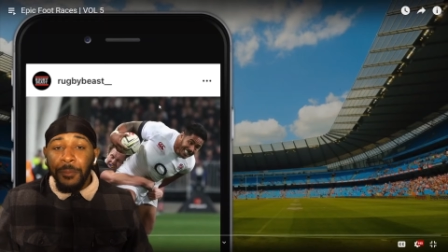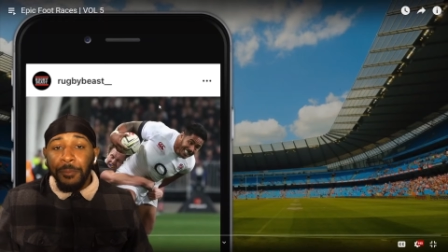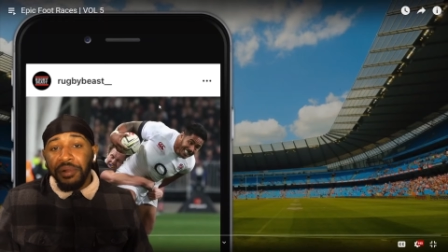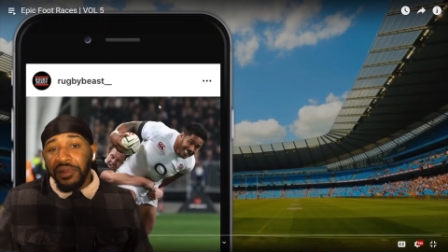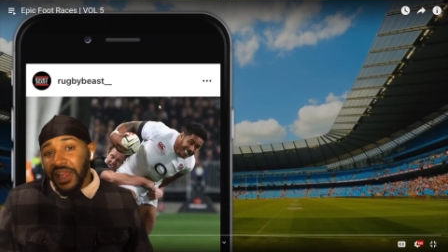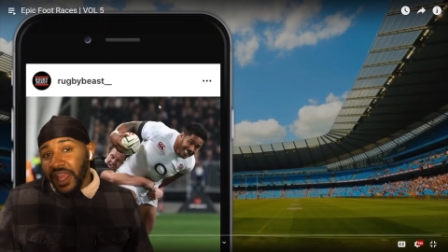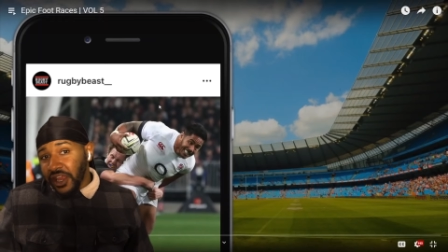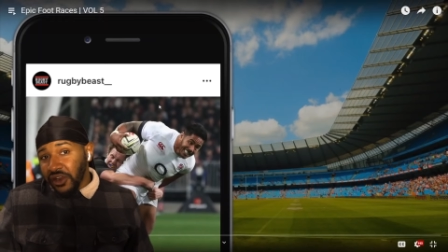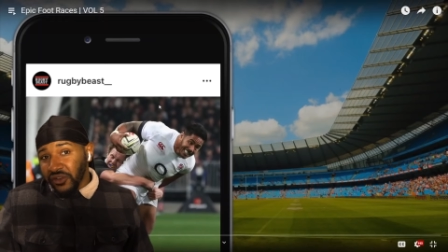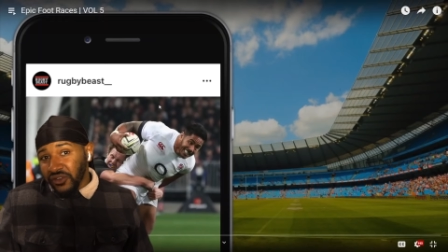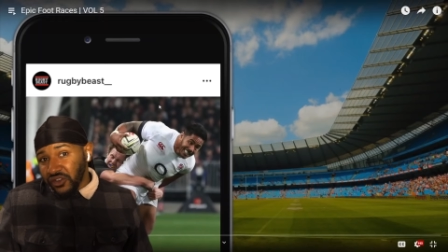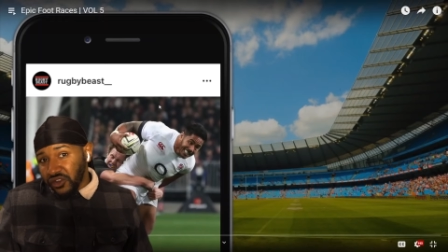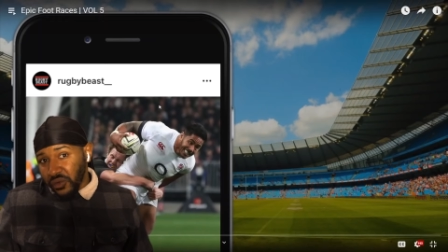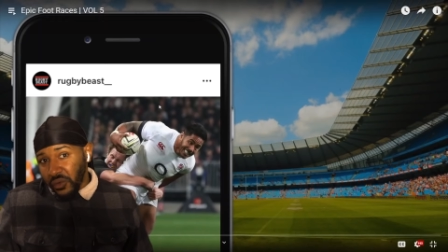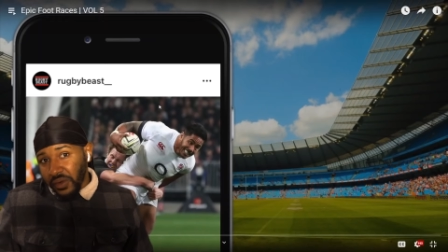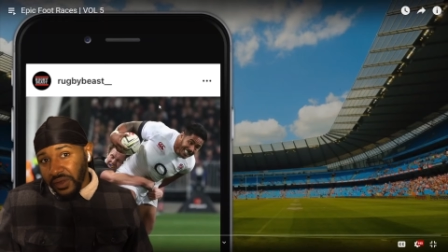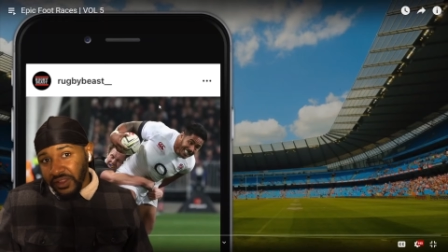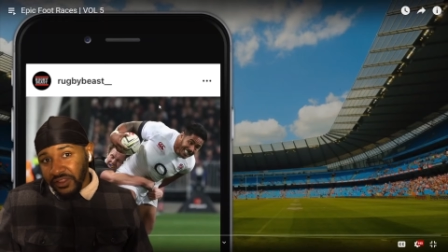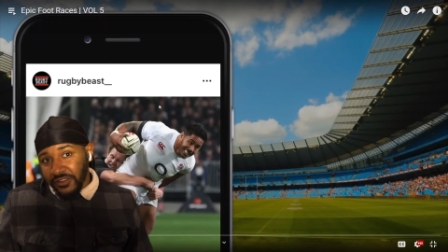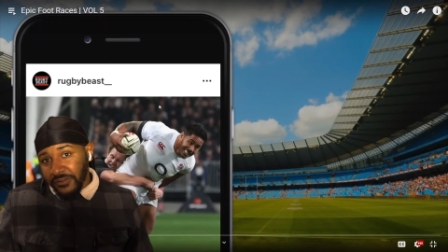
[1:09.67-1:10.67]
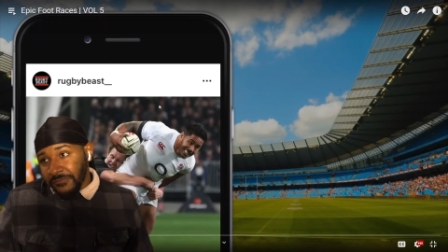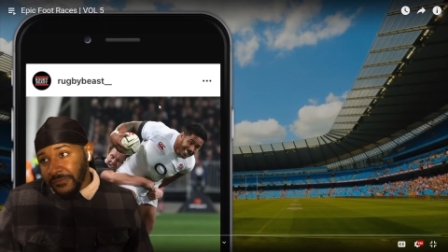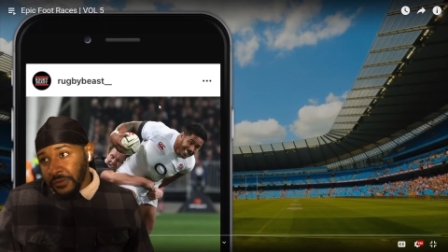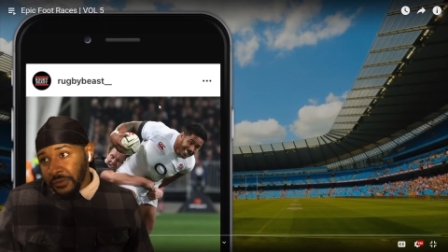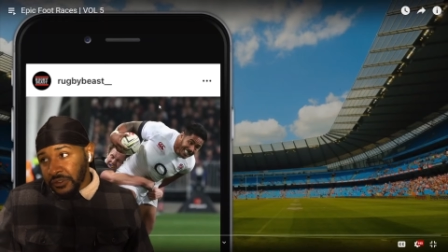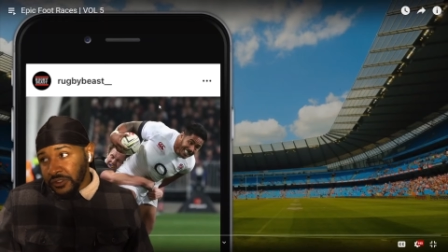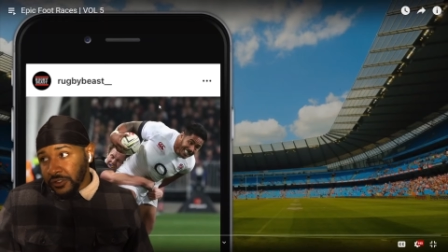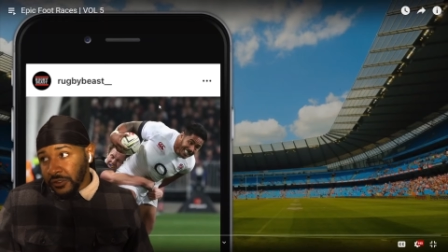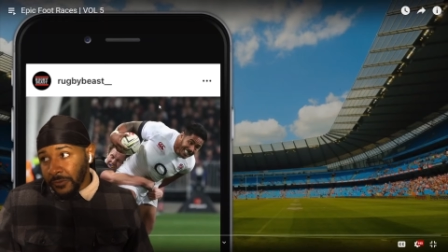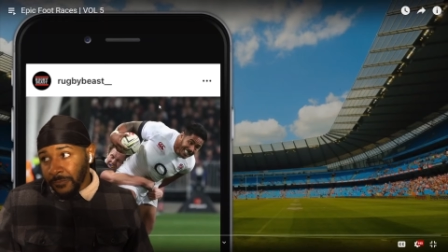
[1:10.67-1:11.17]
plan on doing in the
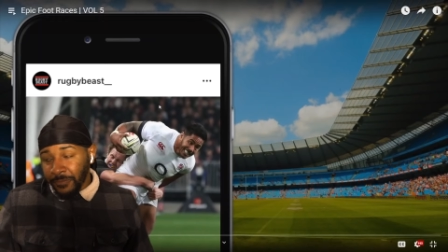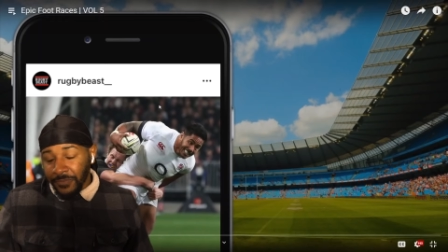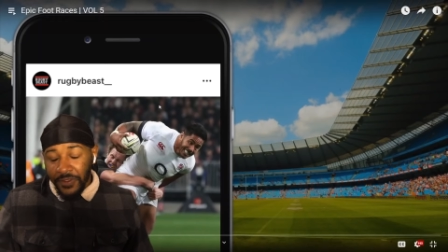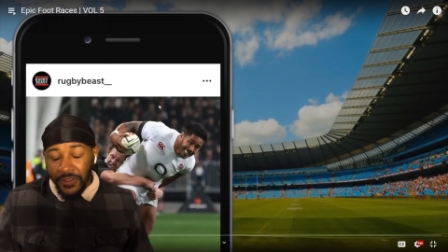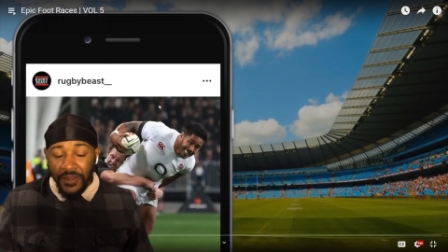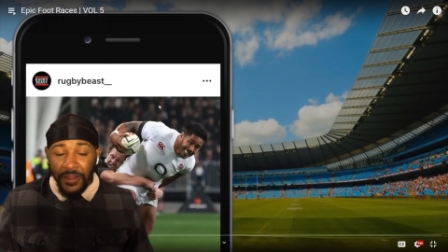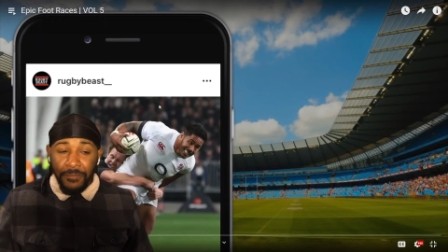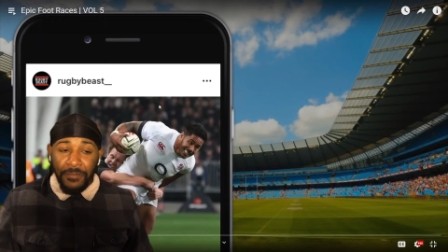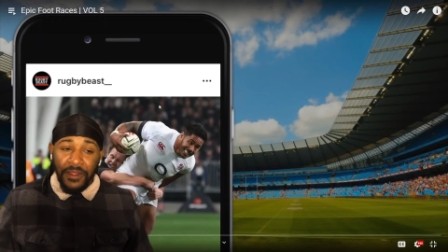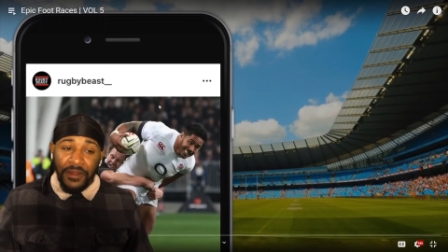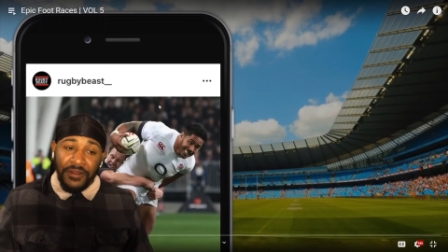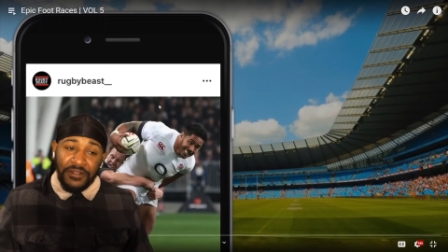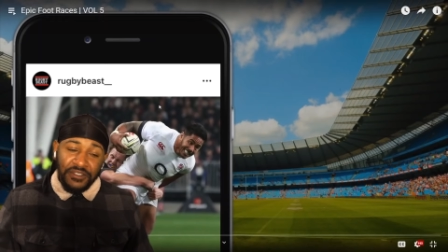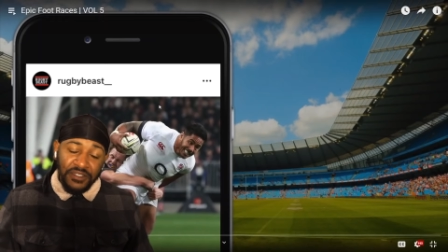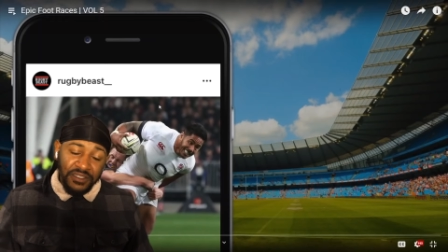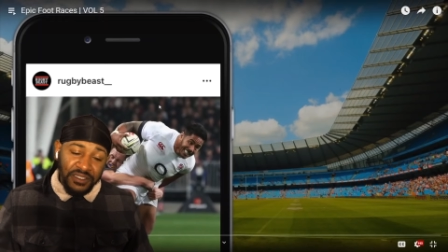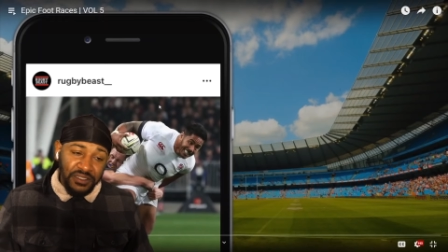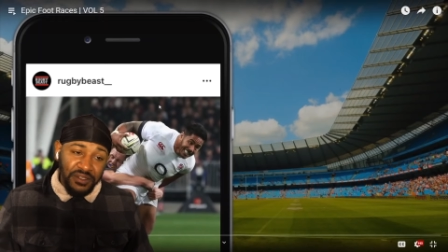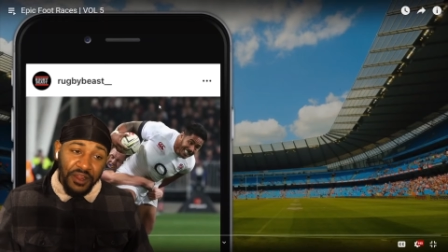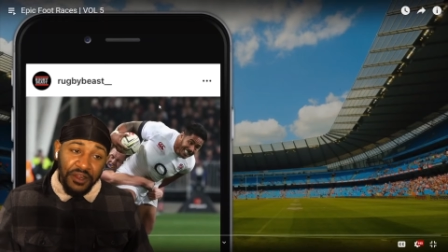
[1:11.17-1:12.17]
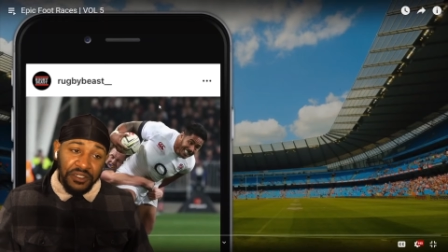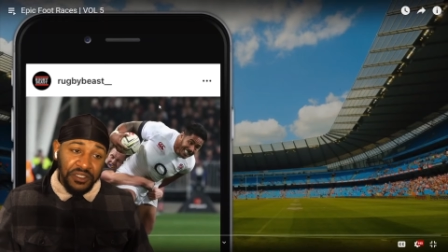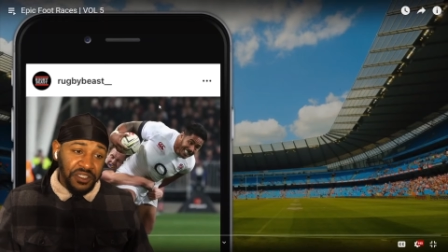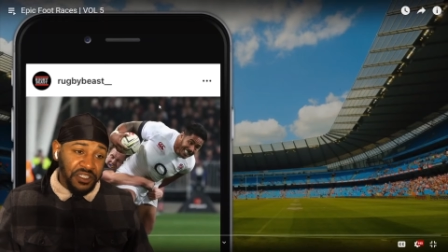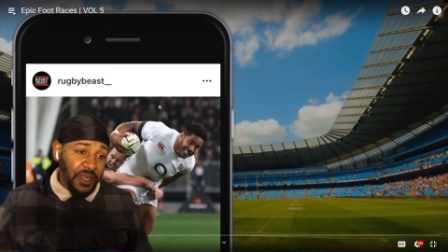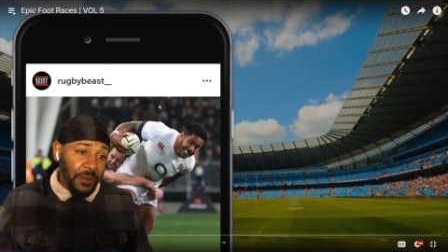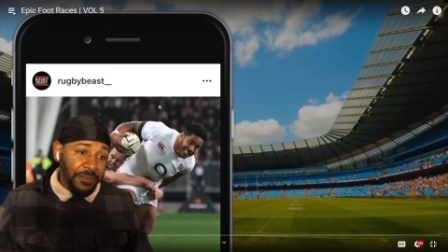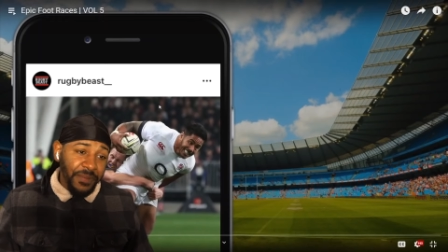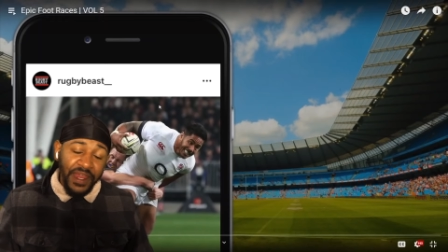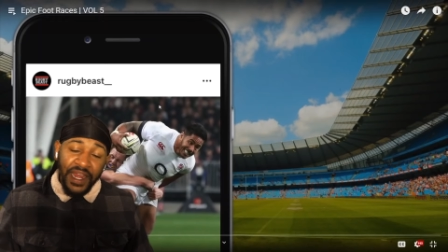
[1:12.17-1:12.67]
future, and I mean there's a, there's
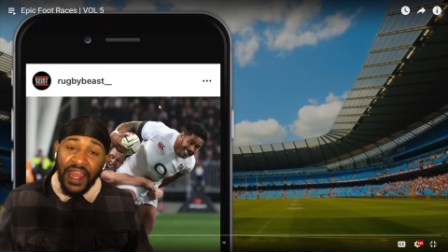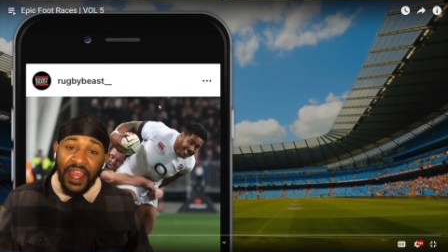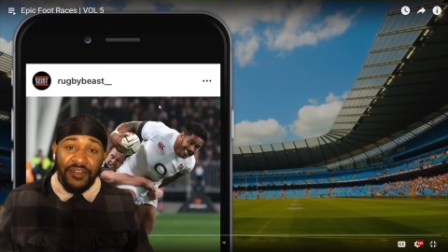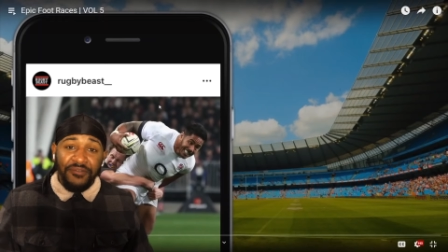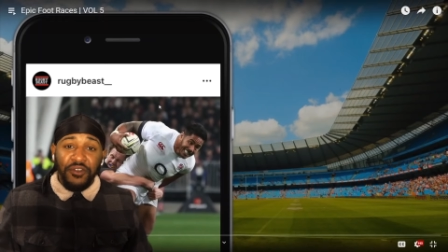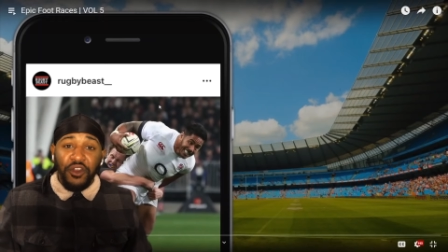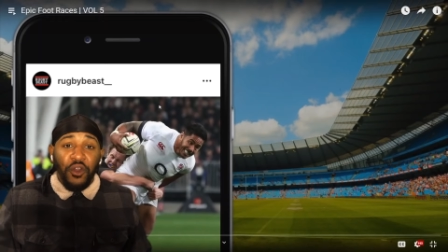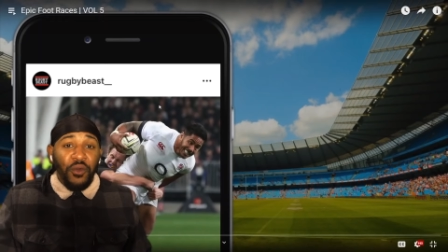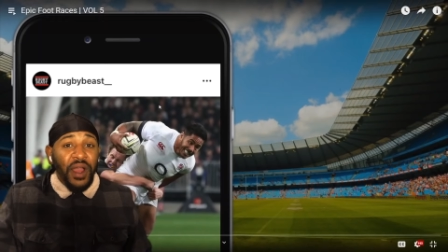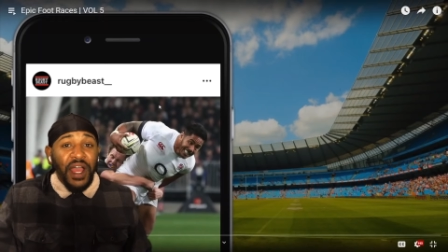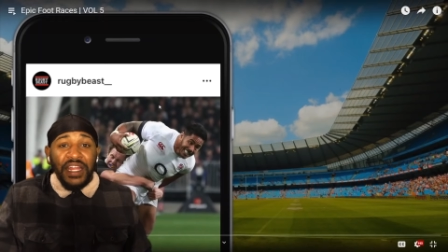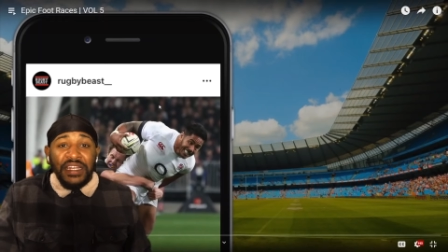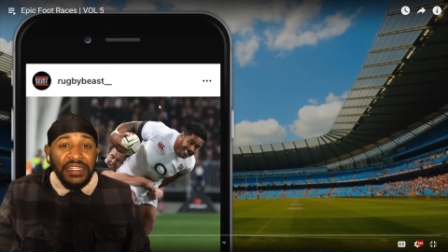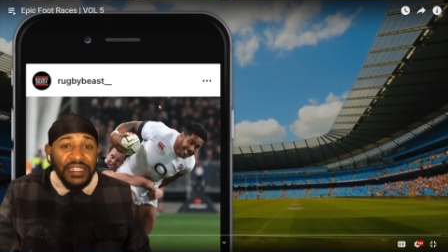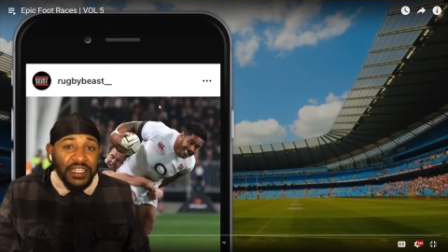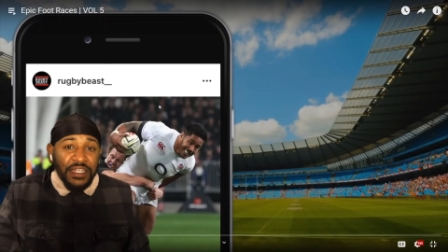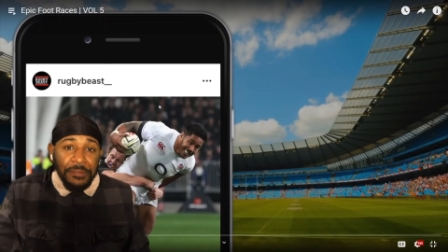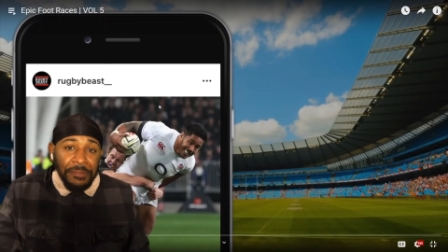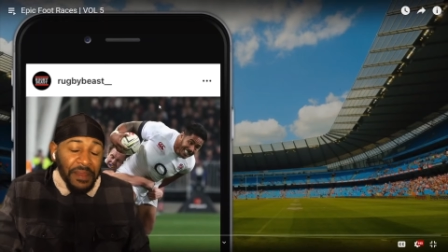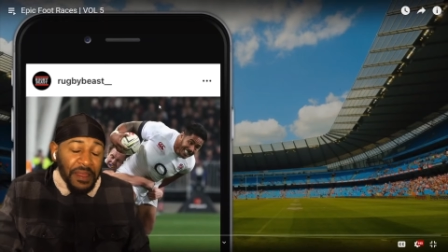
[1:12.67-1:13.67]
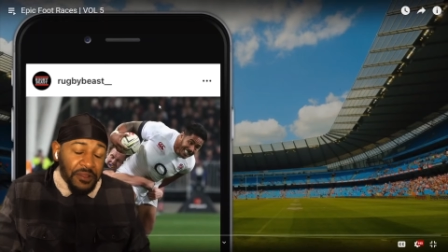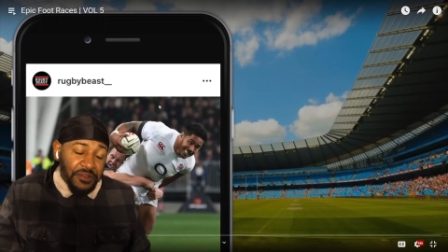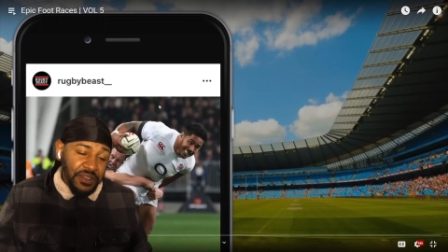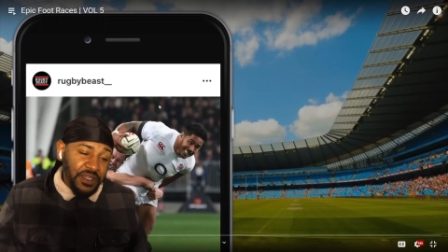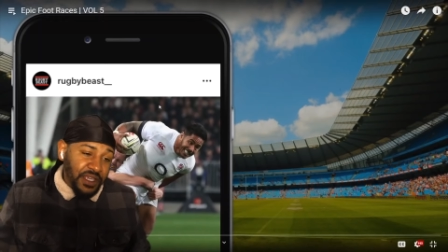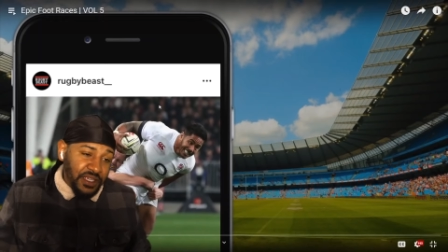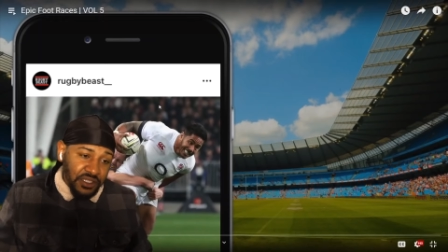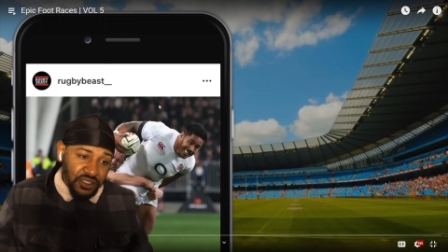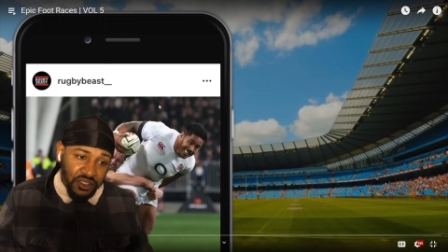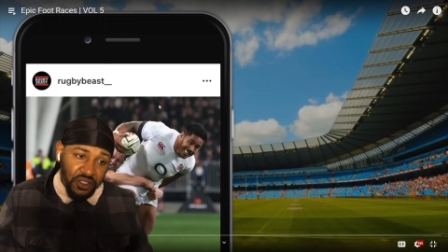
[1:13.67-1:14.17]
some that I have no idea about yet.